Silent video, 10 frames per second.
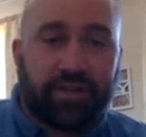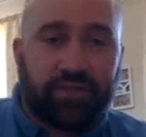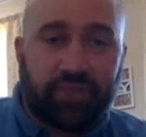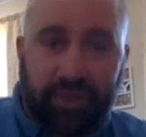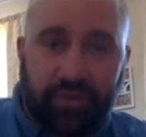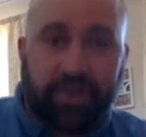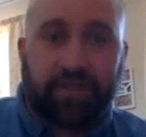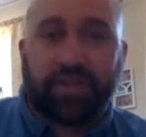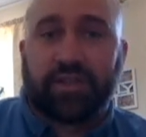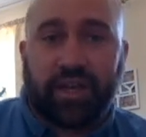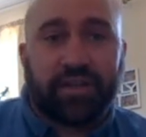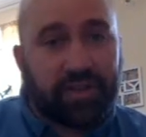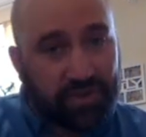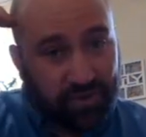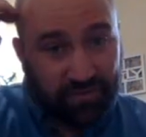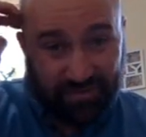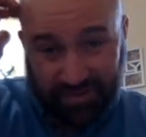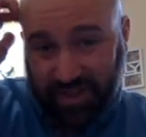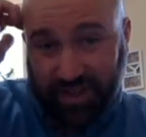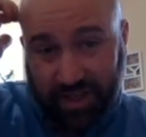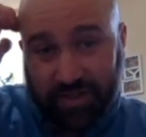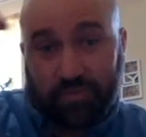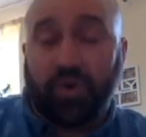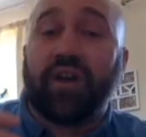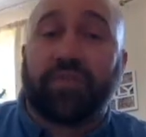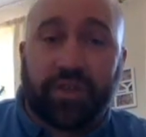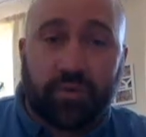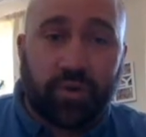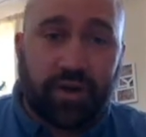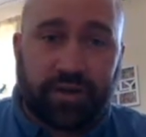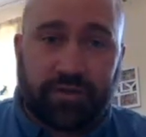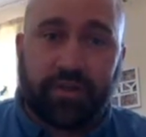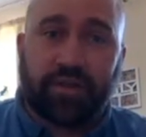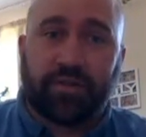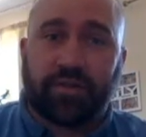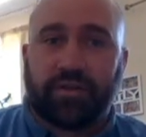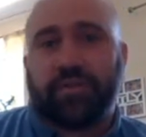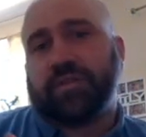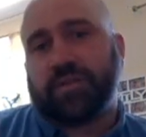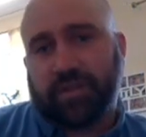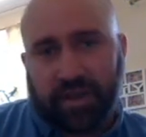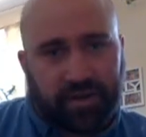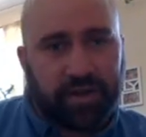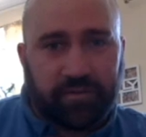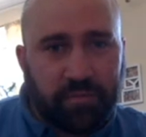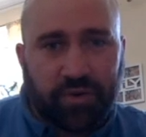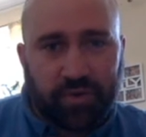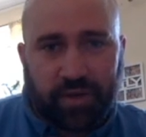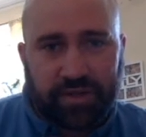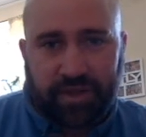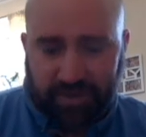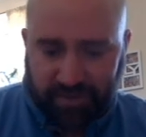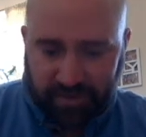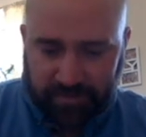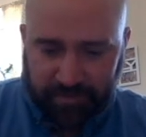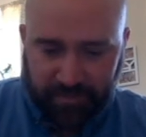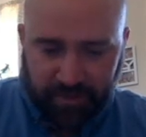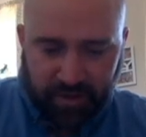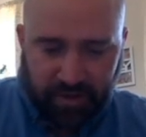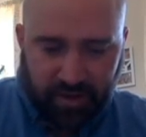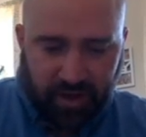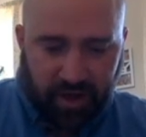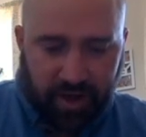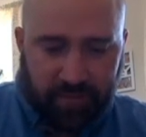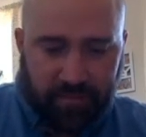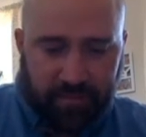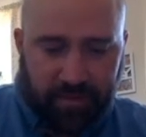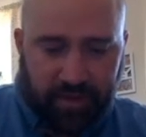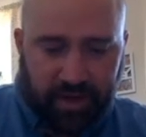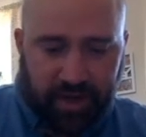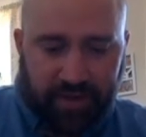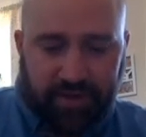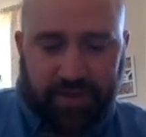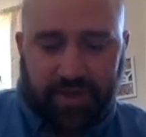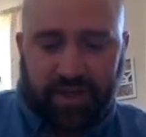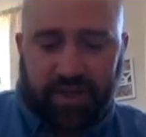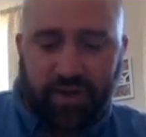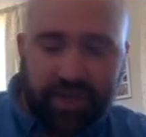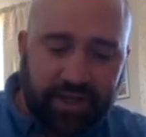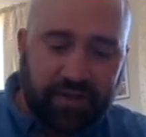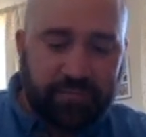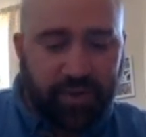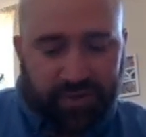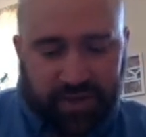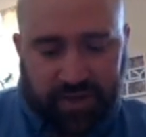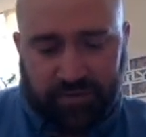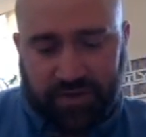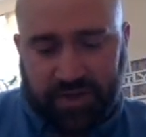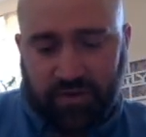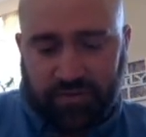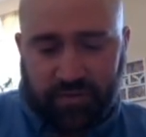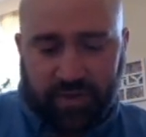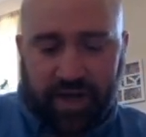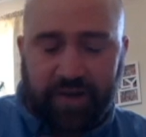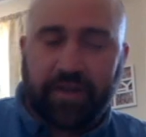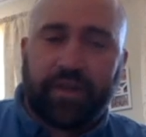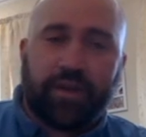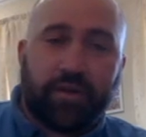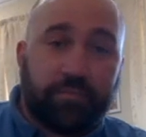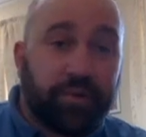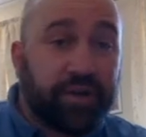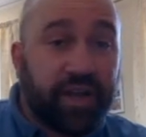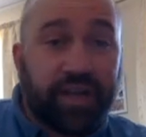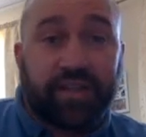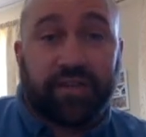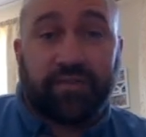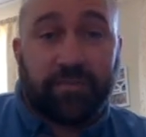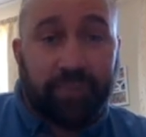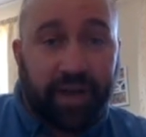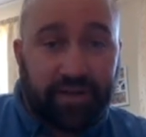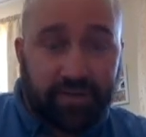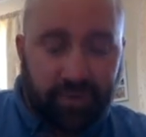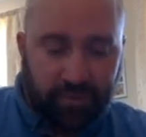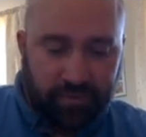restricted to industry. I think like wherever you work, that kind of model exists. And there are certainly a great deal of positive results from that, but negative impacts too.